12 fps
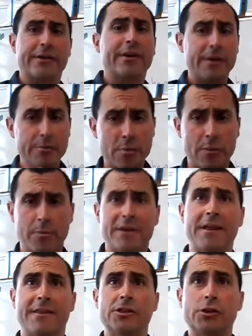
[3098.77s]
remember
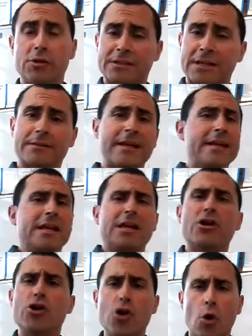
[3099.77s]
that the students are
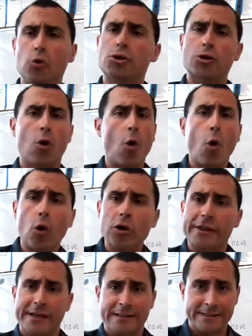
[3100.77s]
taking notes all
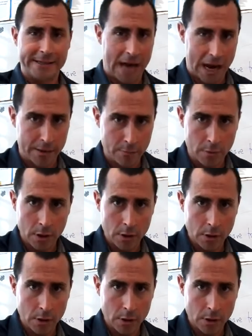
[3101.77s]
the time.